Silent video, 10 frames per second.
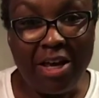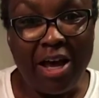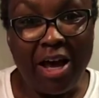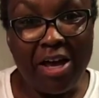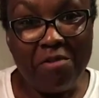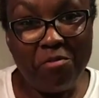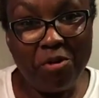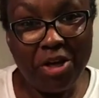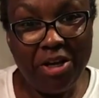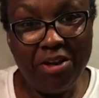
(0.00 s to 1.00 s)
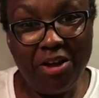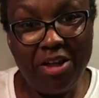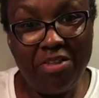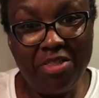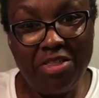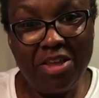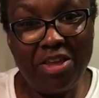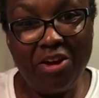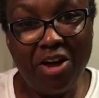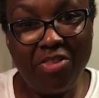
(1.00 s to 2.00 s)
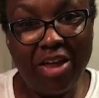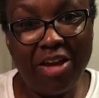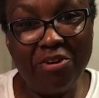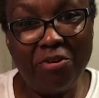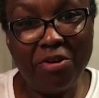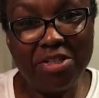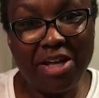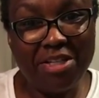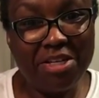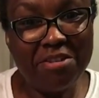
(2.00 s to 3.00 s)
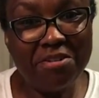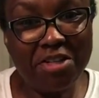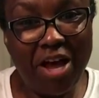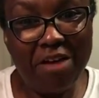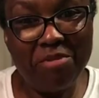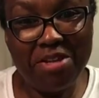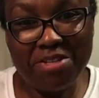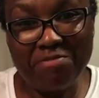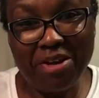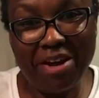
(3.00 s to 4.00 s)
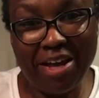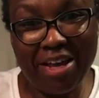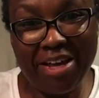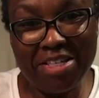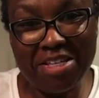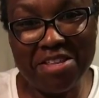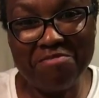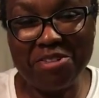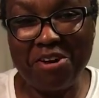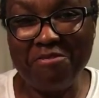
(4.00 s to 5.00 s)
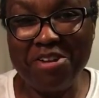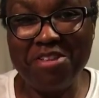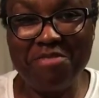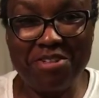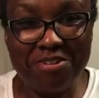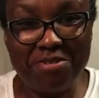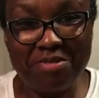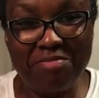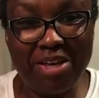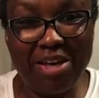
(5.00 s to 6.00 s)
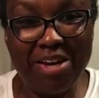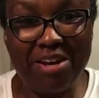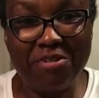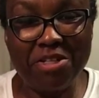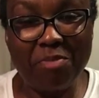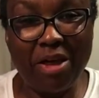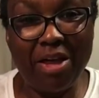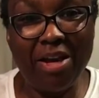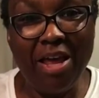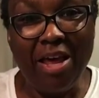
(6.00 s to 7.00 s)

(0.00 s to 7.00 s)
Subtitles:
I am working on the online course. I see there's comments, but I can't see them, so I'll read them as soon as I'm done and respond.